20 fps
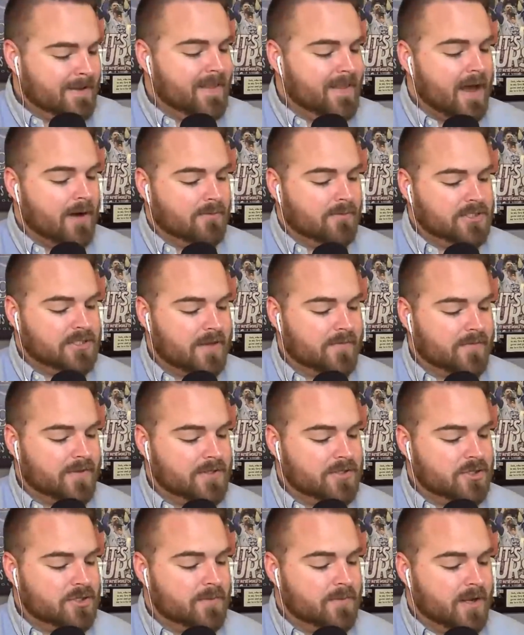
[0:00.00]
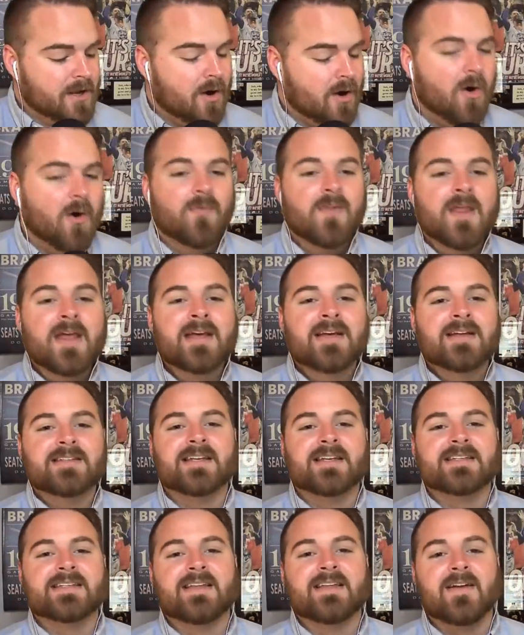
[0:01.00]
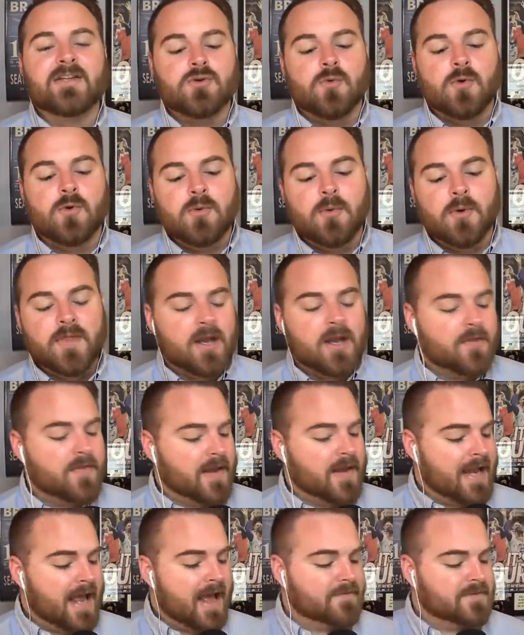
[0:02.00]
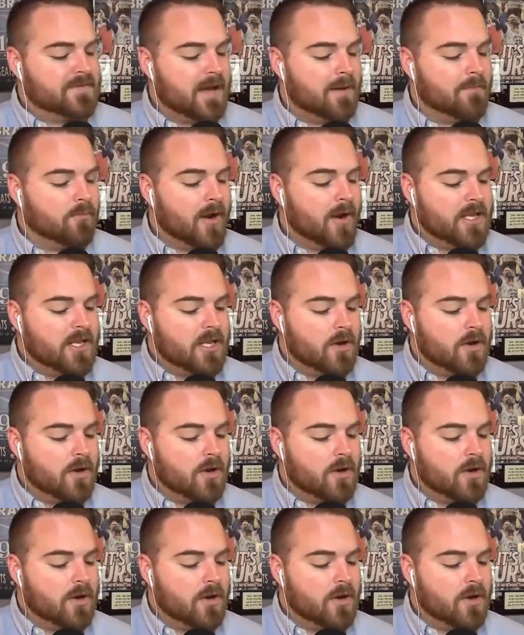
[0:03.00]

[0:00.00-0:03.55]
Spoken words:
That was something to behold. Tennessee led 21-0 at halftime break.